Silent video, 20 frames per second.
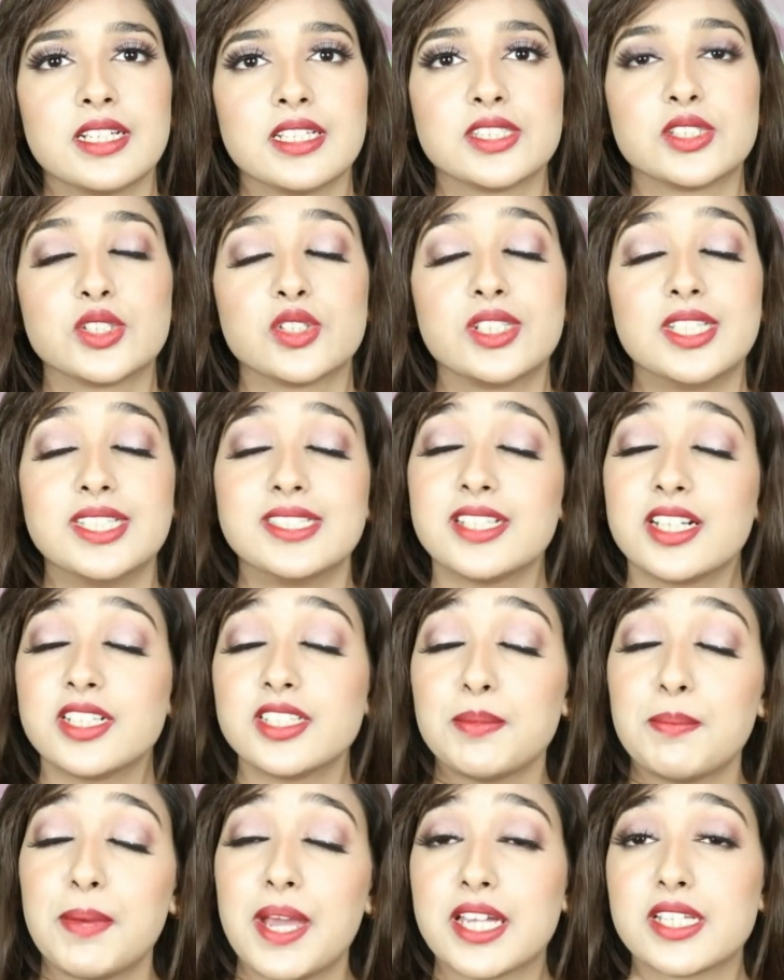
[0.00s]
So these are
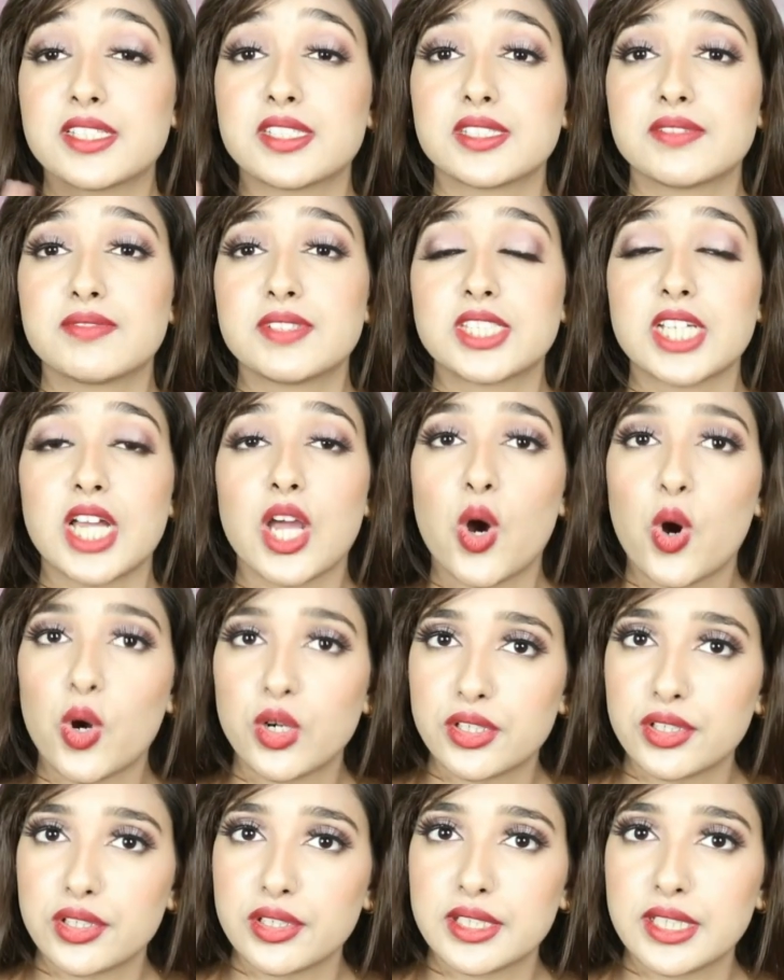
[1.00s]
the packages which I
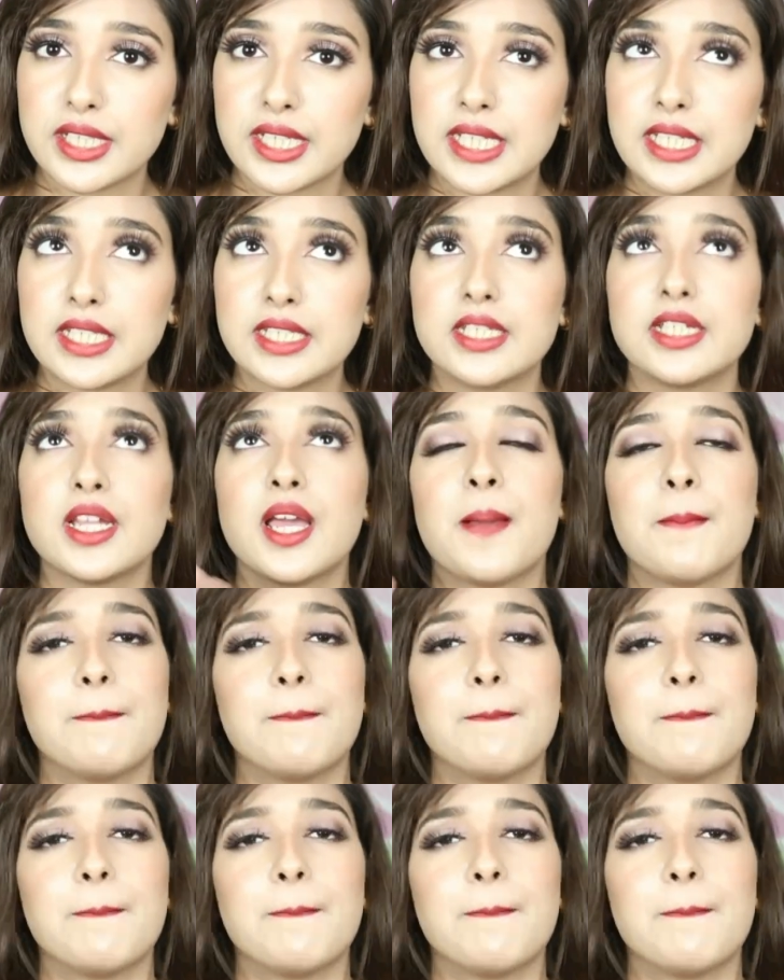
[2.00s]
ordered in